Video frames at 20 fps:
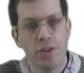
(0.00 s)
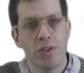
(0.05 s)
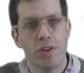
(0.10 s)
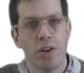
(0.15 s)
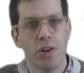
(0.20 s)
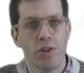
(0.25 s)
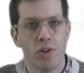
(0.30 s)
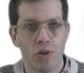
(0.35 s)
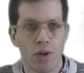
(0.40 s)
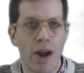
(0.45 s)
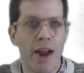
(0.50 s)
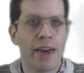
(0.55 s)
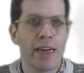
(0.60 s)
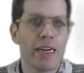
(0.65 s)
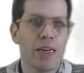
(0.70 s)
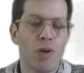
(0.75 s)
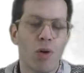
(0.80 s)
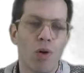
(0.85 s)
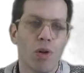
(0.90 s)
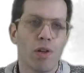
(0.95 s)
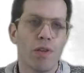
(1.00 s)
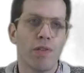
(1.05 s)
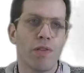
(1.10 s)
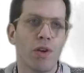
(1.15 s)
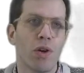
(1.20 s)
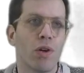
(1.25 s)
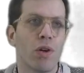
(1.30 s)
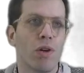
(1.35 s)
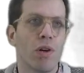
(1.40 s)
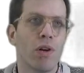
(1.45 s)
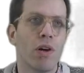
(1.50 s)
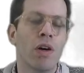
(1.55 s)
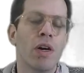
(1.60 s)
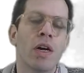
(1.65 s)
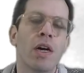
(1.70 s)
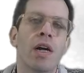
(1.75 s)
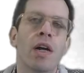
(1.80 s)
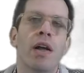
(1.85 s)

So dragging all of your